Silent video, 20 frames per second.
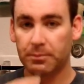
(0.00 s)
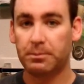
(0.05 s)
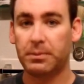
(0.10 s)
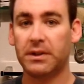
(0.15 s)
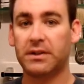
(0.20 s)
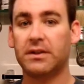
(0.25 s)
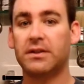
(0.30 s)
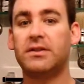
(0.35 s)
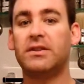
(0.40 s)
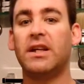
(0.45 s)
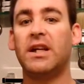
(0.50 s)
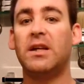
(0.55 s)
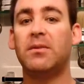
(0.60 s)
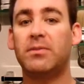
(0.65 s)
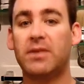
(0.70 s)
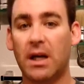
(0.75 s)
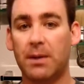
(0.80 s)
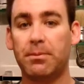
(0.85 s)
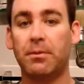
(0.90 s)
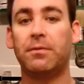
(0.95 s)
but the
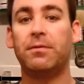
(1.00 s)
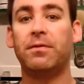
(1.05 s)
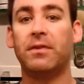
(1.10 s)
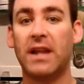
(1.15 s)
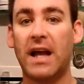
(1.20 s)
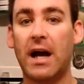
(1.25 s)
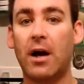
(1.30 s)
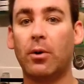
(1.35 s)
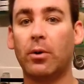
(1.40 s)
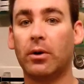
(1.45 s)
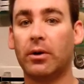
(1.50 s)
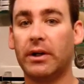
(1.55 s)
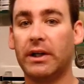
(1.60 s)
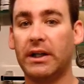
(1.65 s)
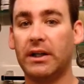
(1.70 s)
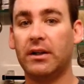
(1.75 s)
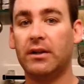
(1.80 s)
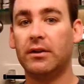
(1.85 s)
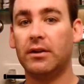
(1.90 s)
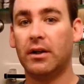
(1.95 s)
same type of
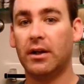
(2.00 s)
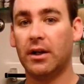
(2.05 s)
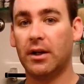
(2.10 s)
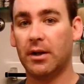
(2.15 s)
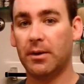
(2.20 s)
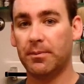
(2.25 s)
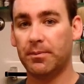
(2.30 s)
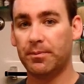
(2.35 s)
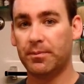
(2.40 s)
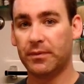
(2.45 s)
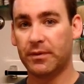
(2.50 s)
flowery, um,